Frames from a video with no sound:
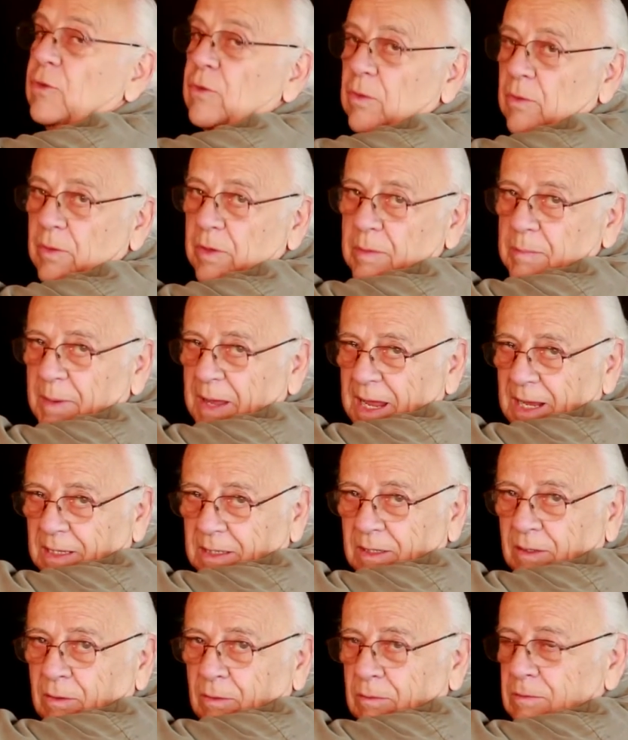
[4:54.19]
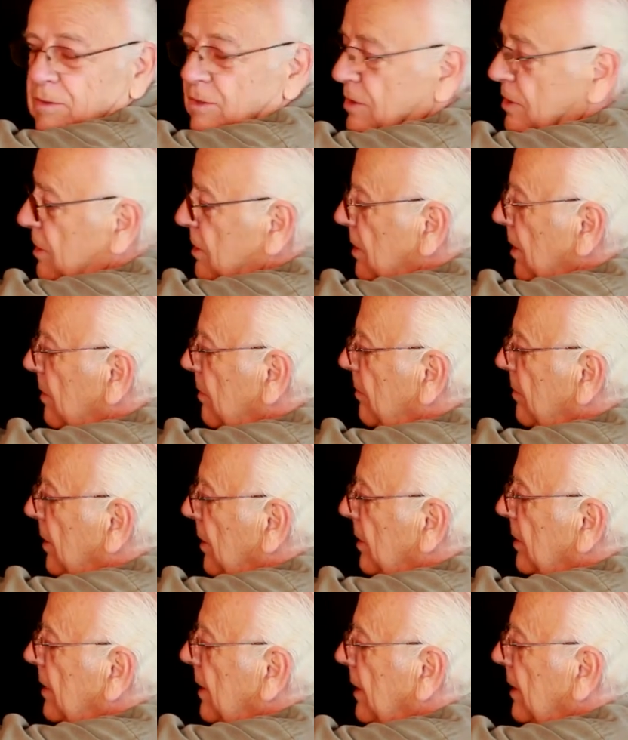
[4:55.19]
screw in the back that holds the thumb,
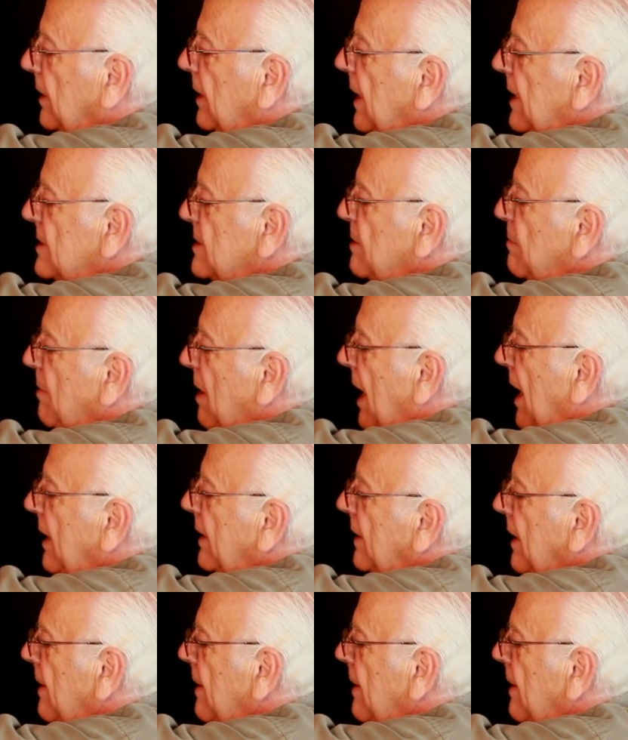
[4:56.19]
that ties the mag